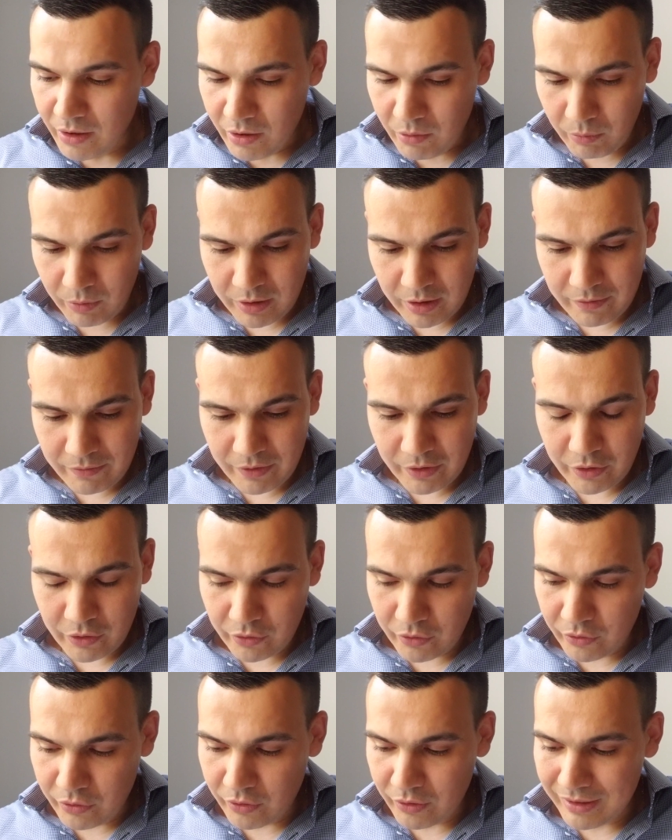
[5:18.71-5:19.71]
Whenever
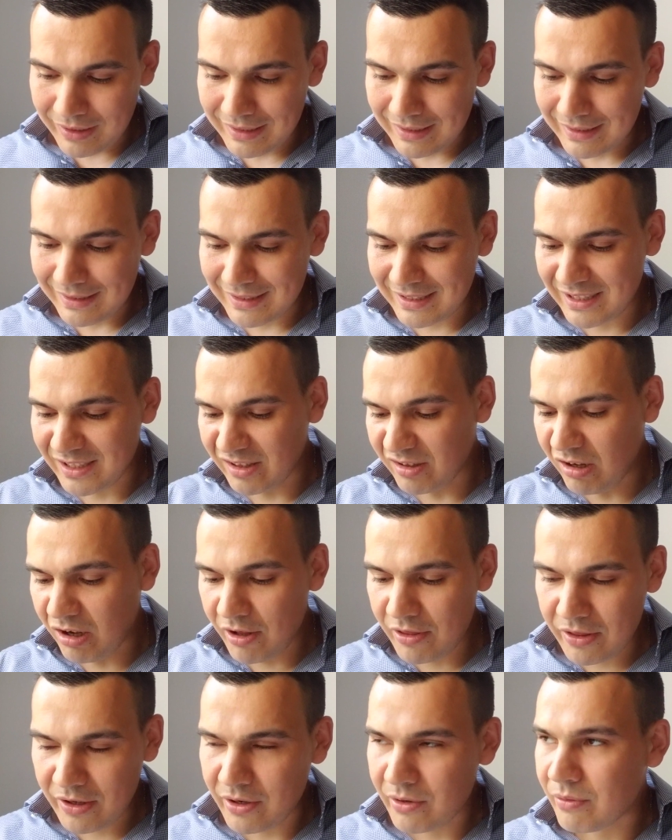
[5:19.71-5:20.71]
you're
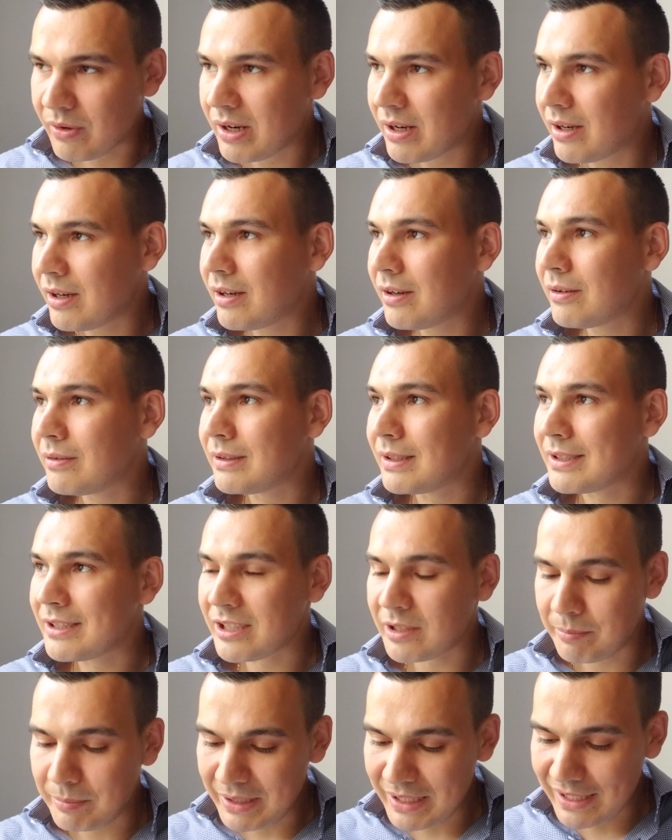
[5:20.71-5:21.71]
slothing around and
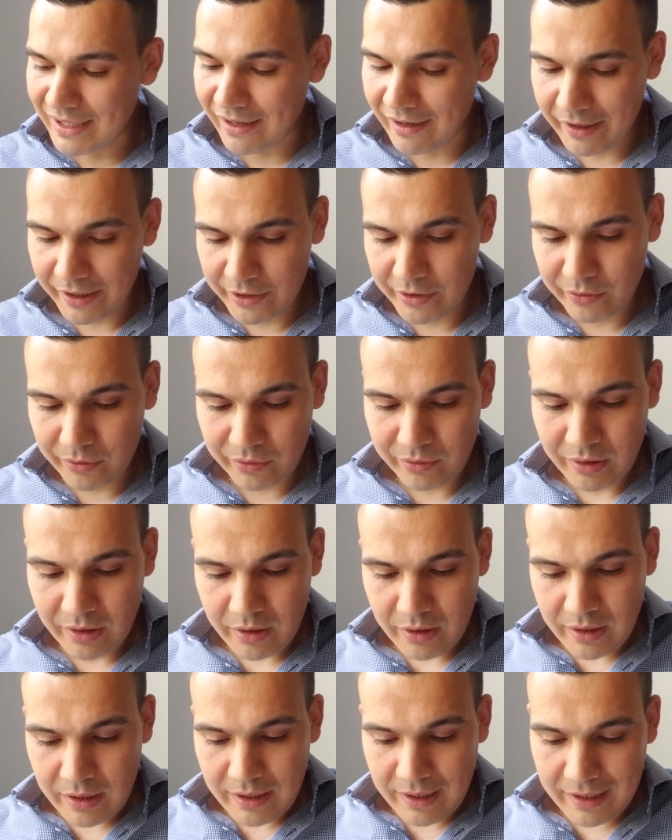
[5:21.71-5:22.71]
just being idle,
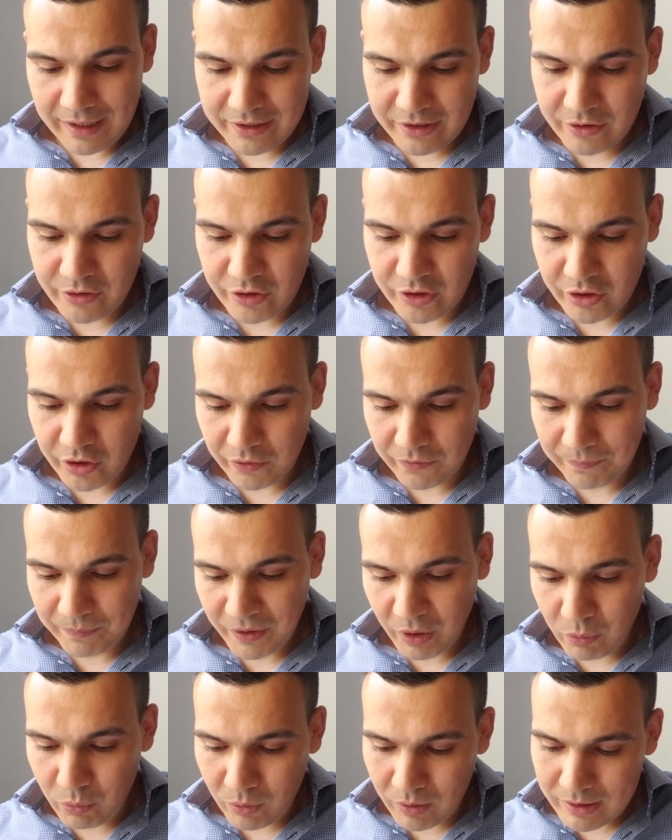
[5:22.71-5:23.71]
ask yourself,
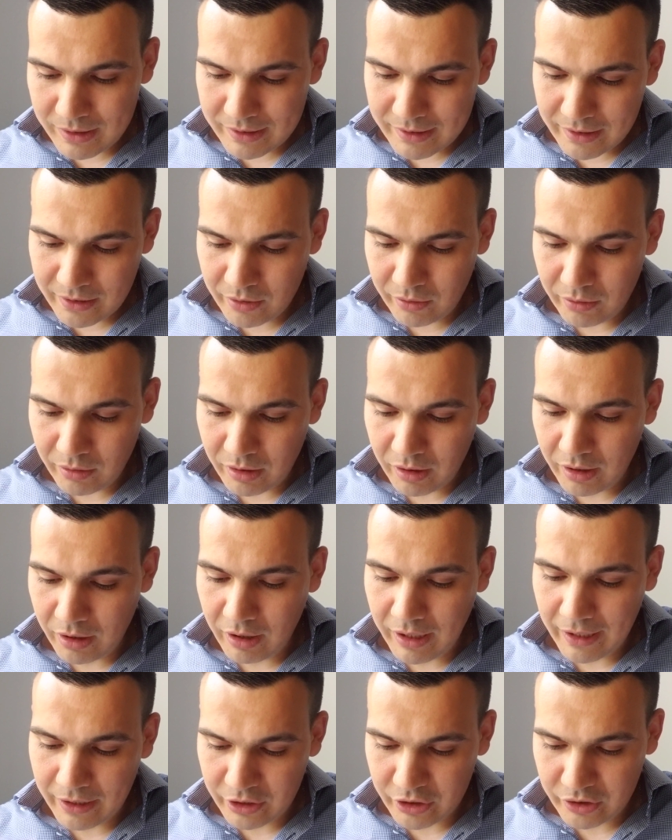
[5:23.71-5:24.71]
what single
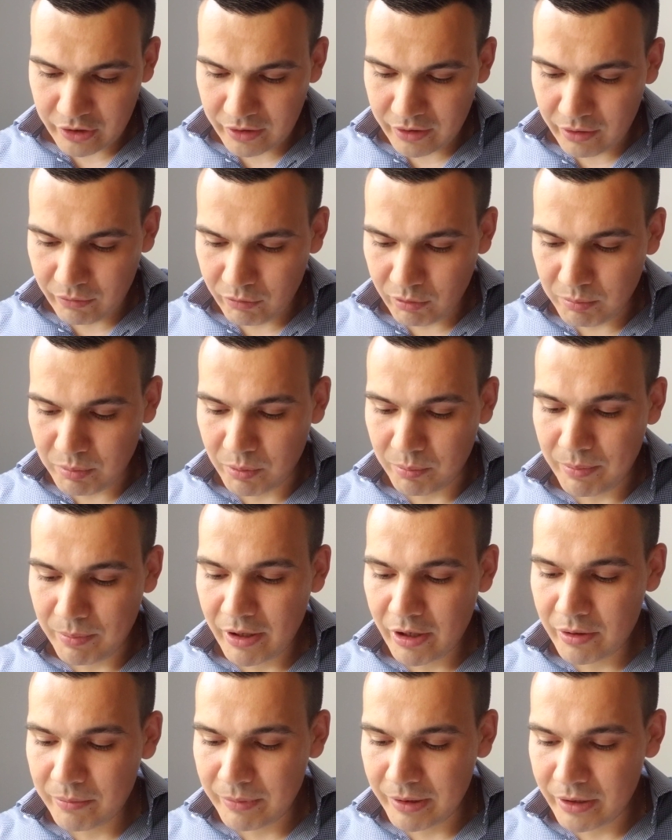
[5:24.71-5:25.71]
action will
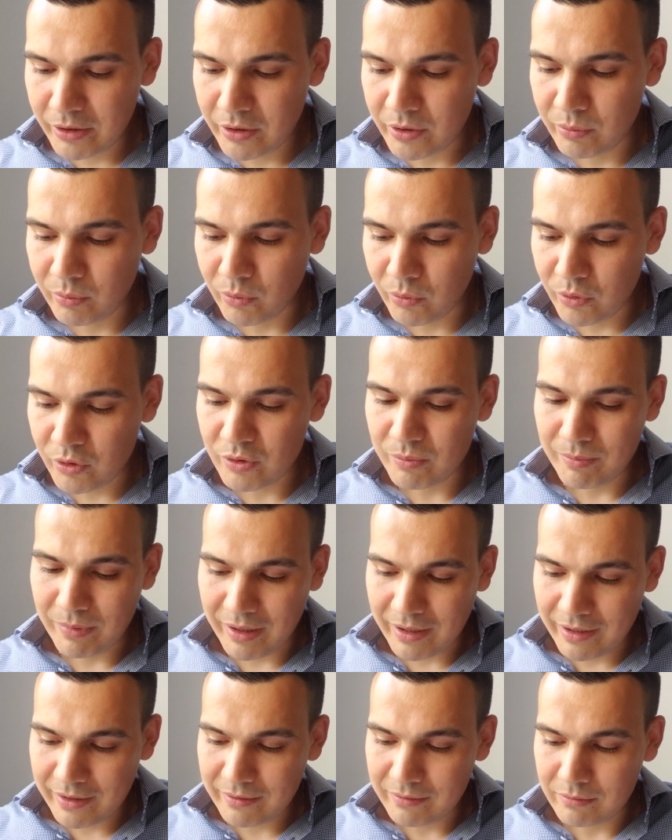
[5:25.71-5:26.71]
prepare me towards
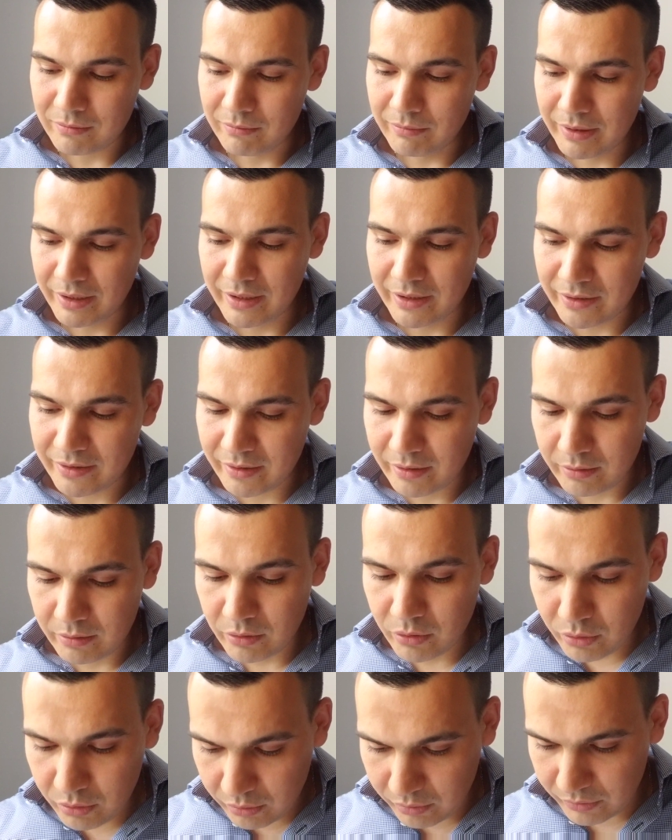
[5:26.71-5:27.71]
my biggest
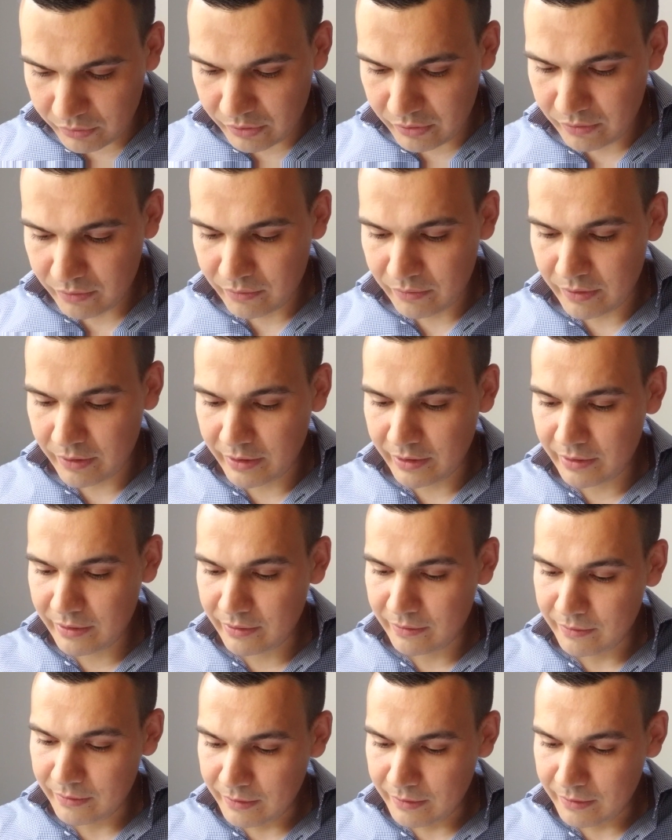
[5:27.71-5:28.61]
goals, right?